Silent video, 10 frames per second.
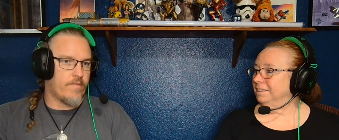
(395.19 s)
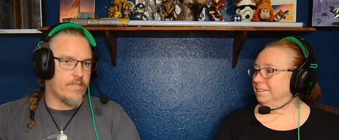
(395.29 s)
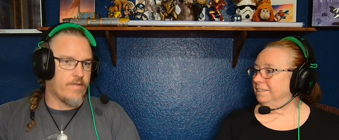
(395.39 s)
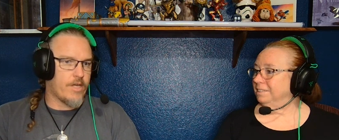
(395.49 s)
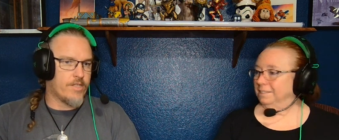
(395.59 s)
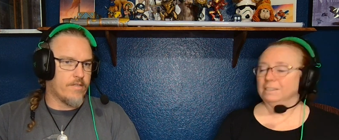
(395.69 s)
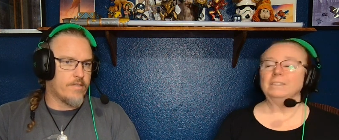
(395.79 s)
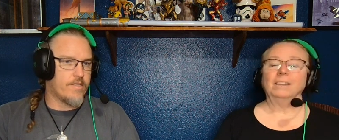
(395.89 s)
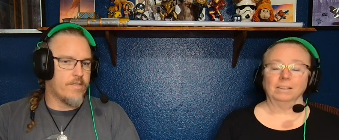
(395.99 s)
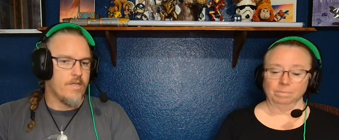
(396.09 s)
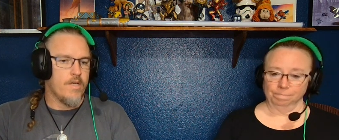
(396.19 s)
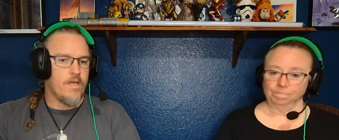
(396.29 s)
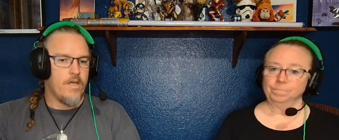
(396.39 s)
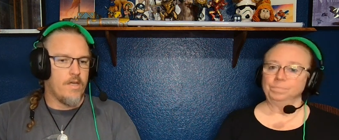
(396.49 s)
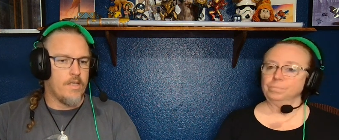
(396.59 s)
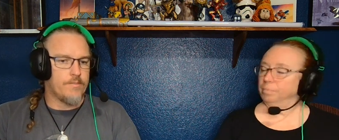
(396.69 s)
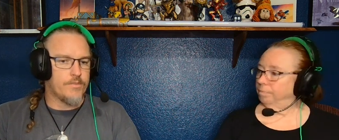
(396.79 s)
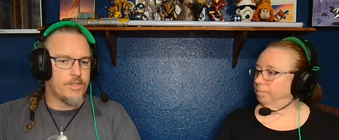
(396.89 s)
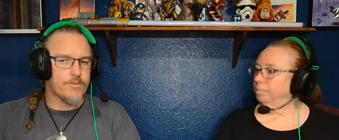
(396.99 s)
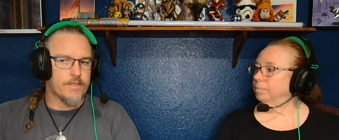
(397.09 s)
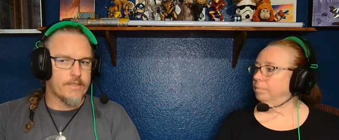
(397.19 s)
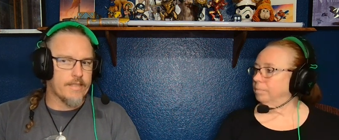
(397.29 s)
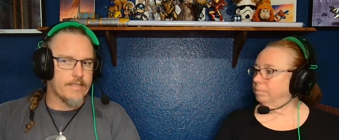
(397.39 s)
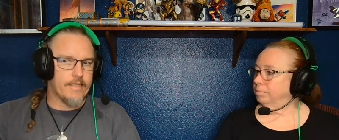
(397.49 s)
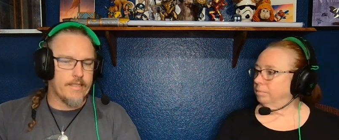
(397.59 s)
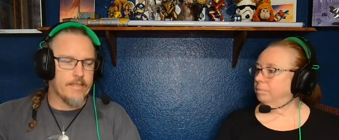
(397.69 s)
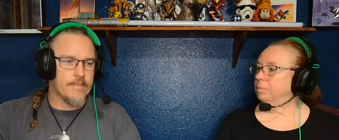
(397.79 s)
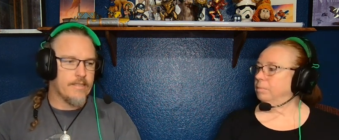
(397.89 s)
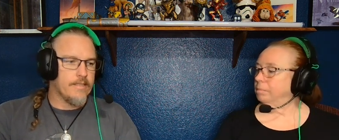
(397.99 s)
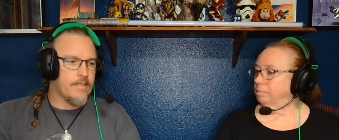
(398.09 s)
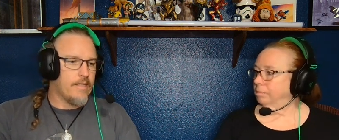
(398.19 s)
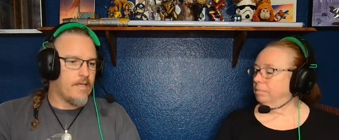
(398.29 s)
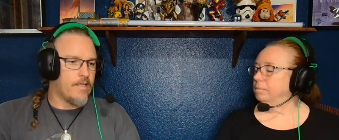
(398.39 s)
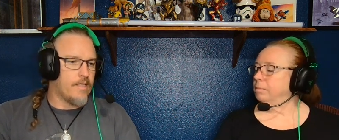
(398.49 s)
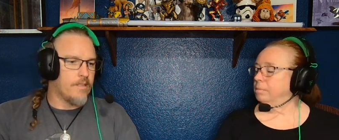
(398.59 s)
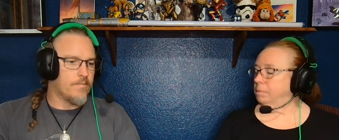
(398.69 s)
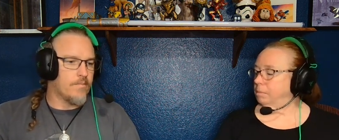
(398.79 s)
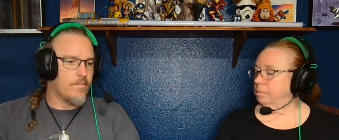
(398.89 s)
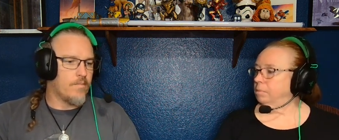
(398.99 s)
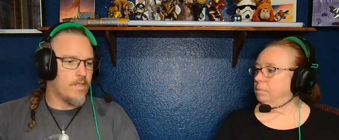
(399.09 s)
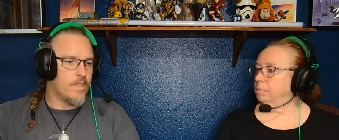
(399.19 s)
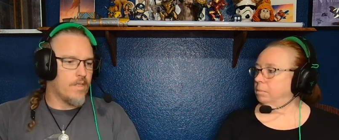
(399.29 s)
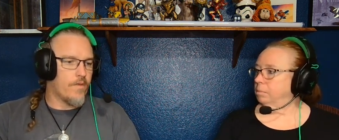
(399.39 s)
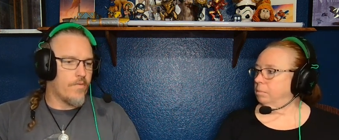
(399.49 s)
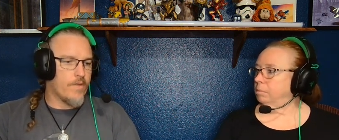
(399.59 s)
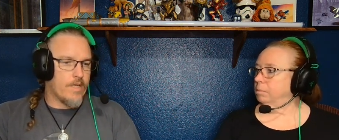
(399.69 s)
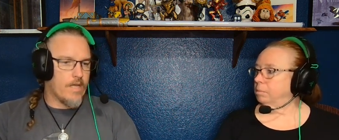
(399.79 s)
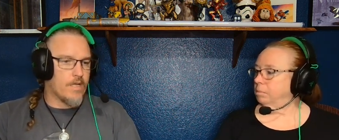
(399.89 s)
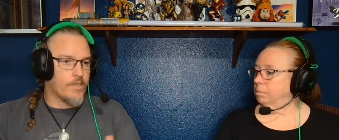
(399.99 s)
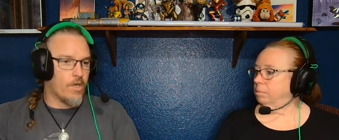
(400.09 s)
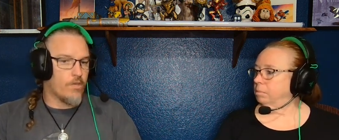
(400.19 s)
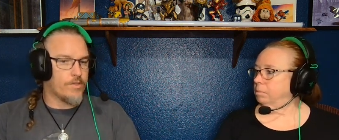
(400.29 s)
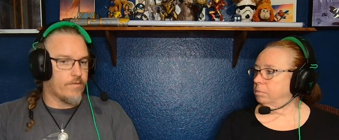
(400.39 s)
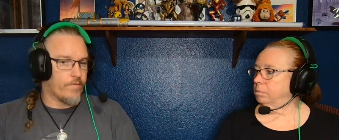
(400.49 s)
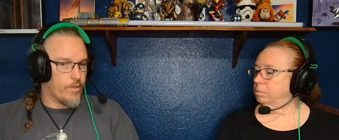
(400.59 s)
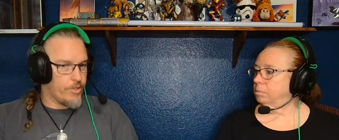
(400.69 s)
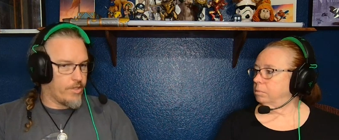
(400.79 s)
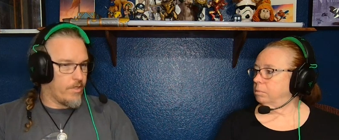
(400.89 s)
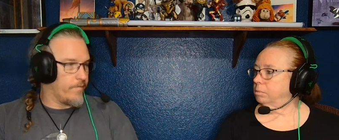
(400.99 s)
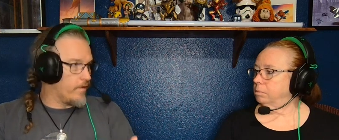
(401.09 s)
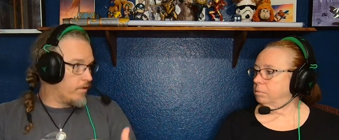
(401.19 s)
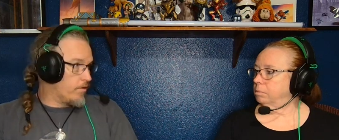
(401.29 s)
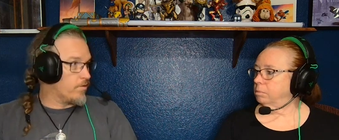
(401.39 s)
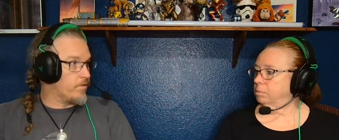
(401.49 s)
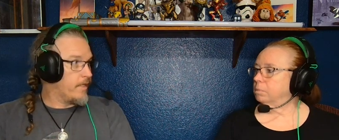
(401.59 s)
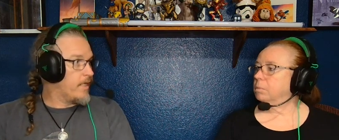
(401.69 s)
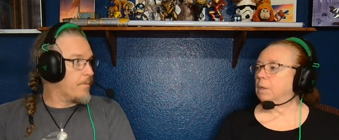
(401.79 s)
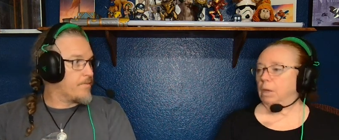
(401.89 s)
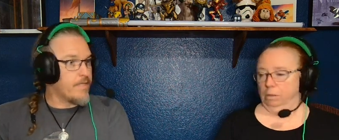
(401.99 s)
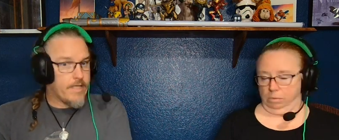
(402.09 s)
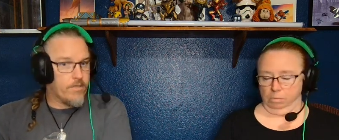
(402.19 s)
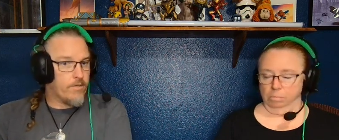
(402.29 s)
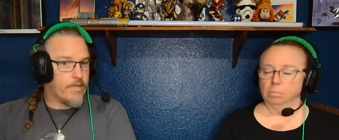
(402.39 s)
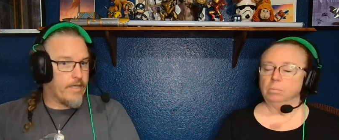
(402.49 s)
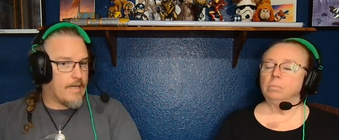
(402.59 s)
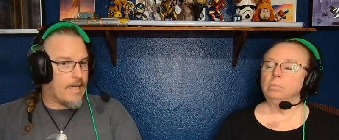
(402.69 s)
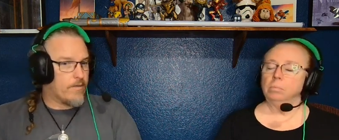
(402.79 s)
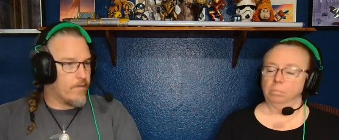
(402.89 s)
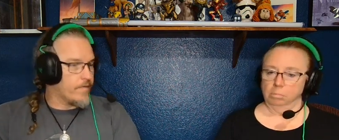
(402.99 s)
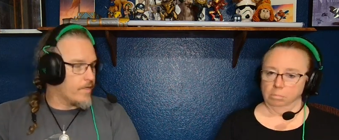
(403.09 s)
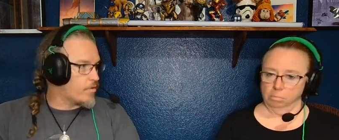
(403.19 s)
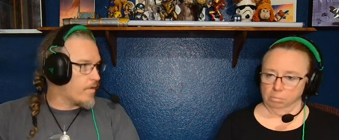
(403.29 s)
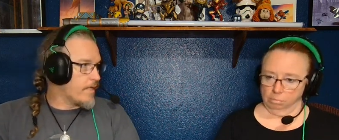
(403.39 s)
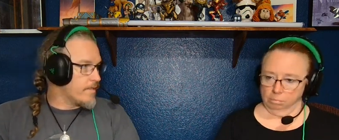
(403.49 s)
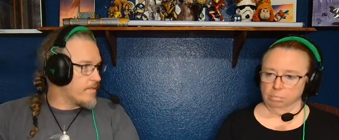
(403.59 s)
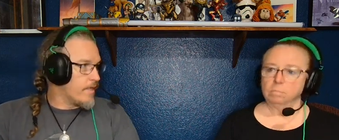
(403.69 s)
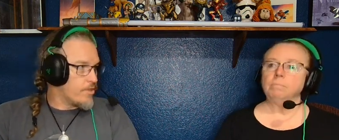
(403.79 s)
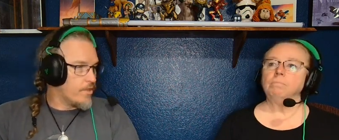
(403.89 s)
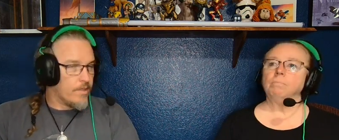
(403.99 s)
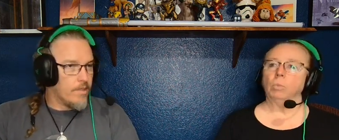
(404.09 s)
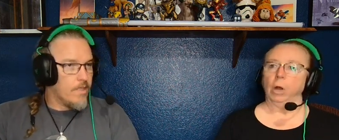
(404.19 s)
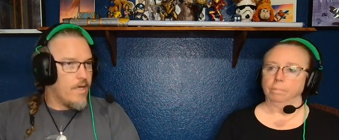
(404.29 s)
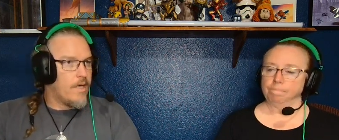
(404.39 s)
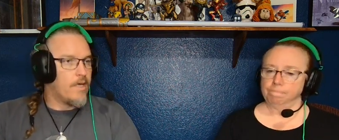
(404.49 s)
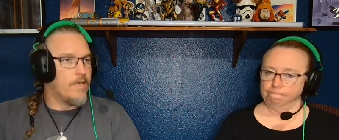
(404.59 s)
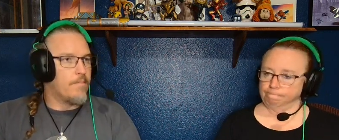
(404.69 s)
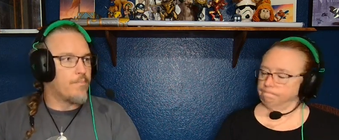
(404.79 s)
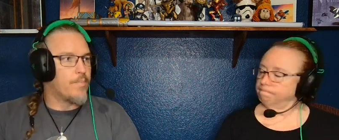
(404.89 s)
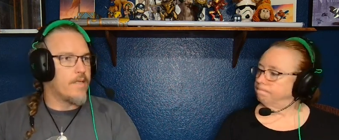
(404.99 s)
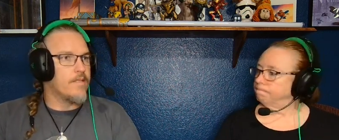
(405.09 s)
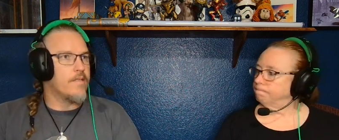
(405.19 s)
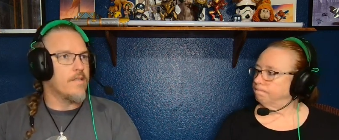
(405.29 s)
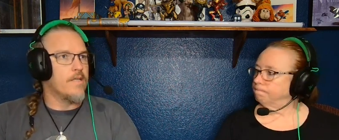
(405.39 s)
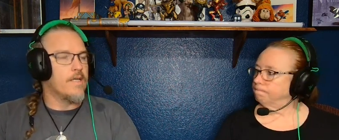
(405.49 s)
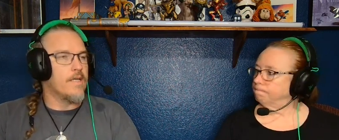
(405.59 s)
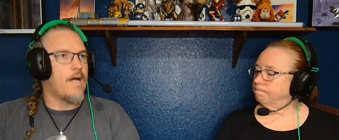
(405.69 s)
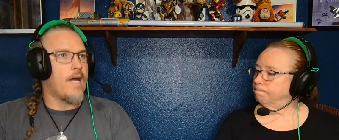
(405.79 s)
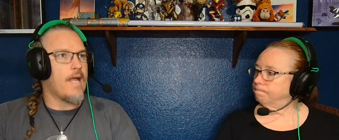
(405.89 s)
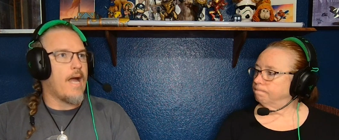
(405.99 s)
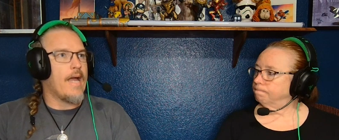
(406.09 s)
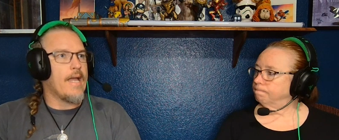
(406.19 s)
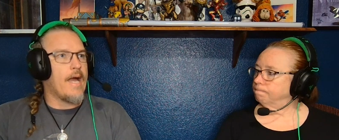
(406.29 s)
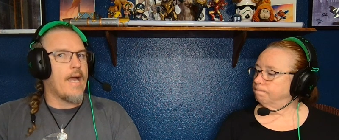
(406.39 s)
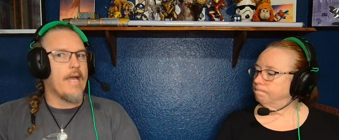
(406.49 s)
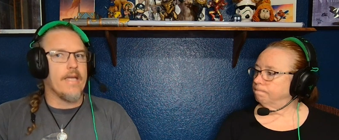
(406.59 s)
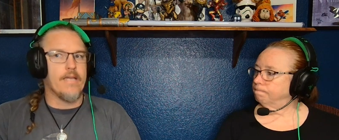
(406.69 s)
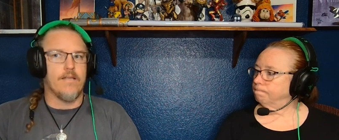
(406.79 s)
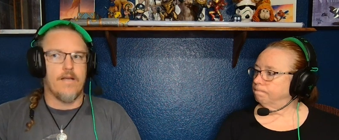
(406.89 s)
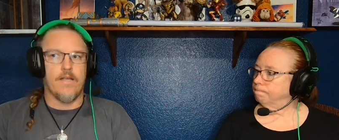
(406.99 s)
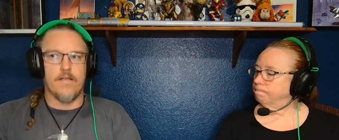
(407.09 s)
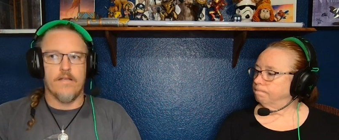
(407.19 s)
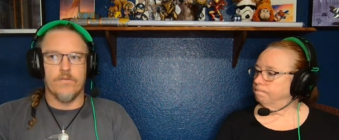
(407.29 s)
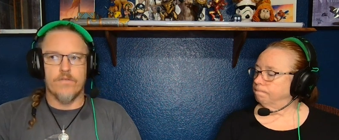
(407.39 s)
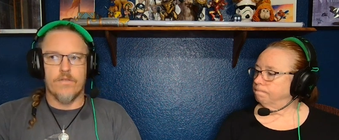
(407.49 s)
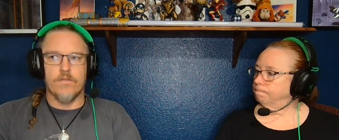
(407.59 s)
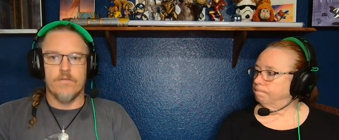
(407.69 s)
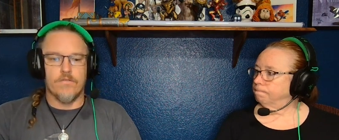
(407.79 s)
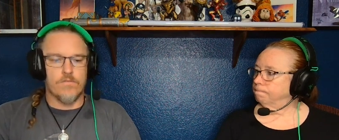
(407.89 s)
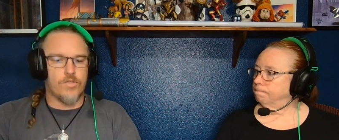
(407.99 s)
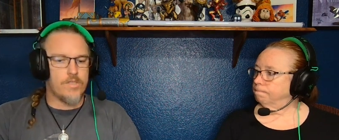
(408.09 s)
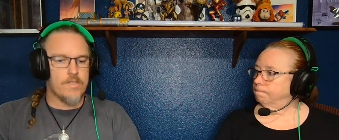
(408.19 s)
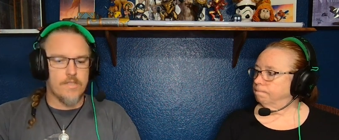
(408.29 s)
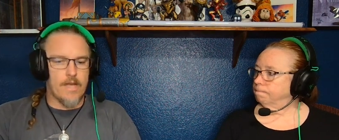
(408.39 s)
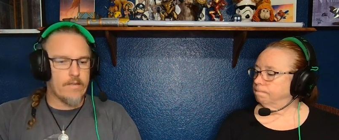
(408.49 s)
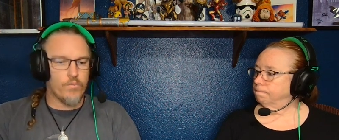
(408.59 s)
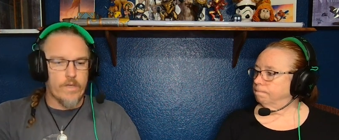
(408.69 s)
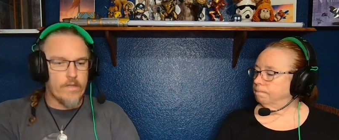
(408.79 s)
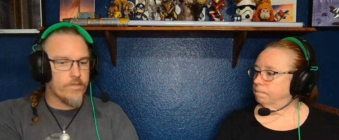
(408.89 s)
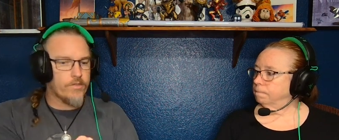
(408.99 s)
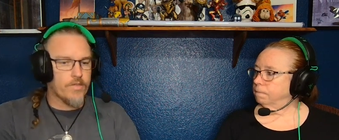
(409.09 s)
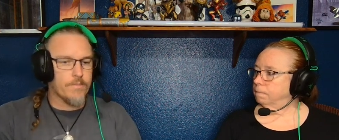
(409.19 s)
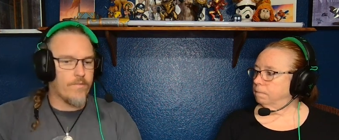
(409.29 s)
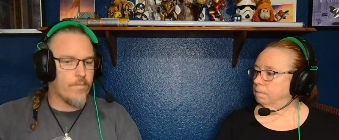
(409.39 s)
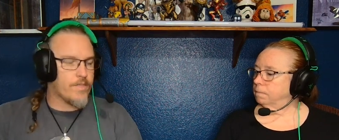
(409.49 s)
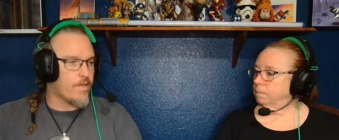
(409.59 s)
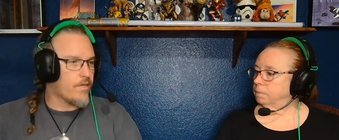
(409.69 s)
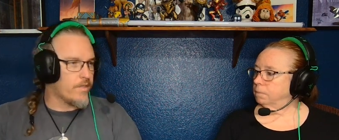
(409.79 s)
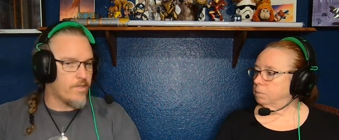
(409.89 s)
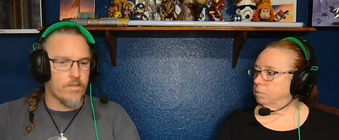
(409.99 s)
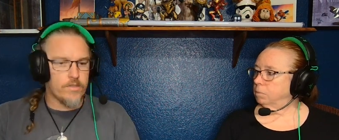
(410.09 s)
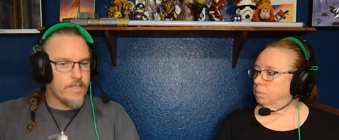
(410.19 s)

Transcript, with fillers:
Speaker 1: Resurrections. Um, she was Sati, um, uh, the adult version of the little girl that helps Neo get out of the train station. Right. Um, but uh, I, I, I, you know, she's I we looked her up before we started. Her